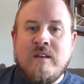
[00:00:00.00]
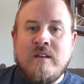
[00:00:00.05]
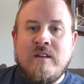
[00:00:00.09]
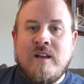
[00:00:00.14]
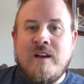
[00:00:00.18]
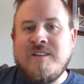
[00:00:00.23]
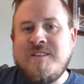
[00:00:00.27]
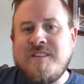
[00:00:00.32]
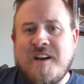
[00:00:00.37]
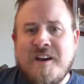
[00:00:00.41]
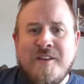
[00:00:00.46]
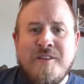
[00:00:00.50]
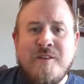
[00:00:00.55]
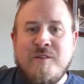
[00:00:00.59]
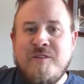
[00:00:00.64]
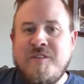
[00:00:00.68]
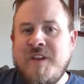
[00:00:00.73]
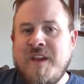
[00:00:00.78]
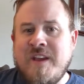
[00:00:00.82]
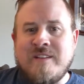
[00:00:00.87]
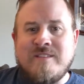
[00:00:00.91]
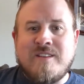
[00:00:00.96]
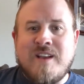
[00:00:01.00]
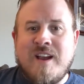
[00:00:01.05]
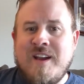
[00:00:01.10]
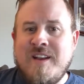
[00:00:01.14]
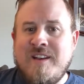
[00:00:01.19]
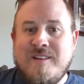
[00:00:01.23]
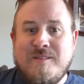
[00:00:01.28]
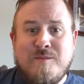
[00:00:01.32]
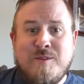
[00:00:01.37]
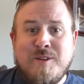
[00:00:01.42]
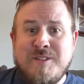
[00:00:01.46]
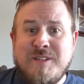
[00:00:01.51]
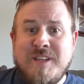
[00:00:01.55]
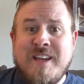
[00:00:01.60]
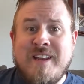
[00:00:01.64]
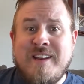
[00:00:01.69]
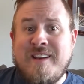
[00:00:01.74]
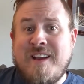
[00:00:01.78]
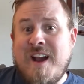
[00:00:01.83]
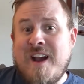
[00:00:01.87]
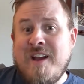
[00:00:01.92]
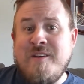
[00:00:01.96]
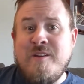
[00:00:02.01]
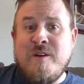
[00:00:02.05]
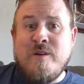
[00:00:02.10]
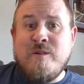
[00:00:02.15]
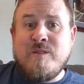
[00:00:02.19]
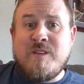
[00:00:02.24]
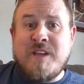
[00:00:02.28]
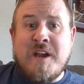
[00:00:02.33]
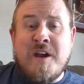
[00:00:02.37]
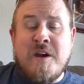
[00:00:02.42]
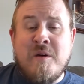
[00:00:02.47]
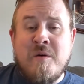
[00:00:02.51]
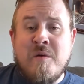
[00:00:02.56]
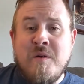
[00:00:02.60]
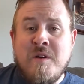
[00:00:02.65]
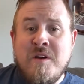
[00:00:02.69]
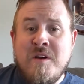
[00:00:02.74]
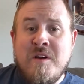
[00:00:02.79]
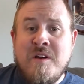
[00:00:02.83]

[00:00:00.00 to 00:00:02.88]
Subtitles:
not to other things. God, once again, God knows how